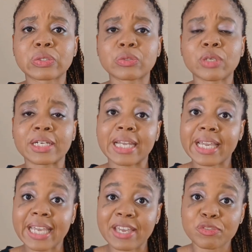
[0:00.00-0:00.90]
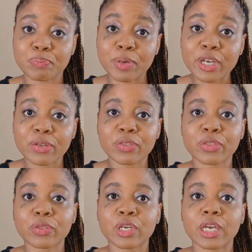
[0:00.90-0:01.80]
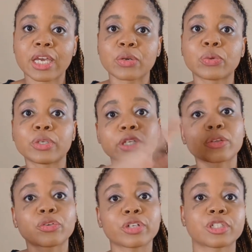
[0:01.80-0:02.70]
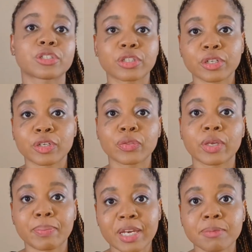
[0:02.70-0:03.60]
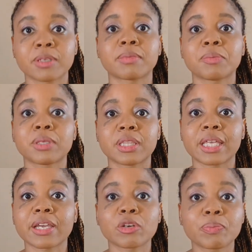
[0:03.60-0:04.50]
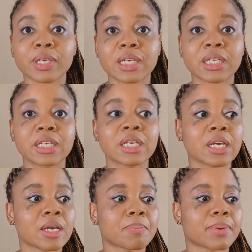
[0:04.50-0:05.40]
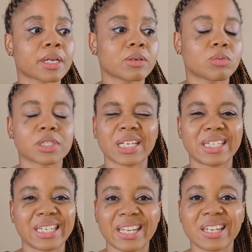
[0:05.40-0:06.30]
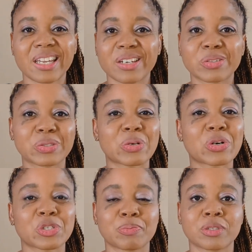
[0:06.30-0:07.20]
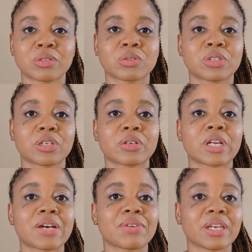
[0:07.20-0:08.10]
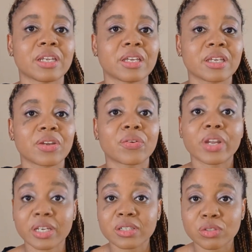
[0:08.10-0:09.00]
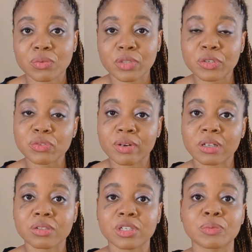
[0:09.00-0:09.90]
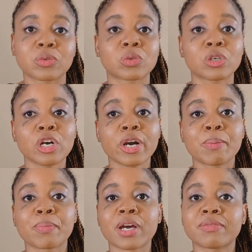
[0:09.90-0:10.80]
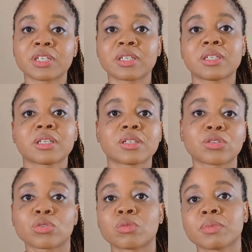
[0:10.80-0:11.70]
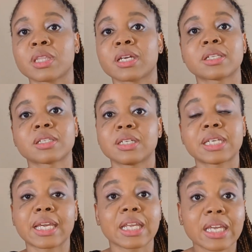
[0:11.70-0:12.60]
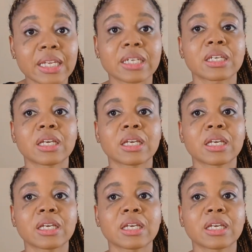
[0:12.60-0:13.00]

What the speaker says: that gave birth and who did not register their baby. Maybe they could be a lead, but it was a dead end because hospitals did not have any records of those files anymore. Private detectives told me that it's a dead end.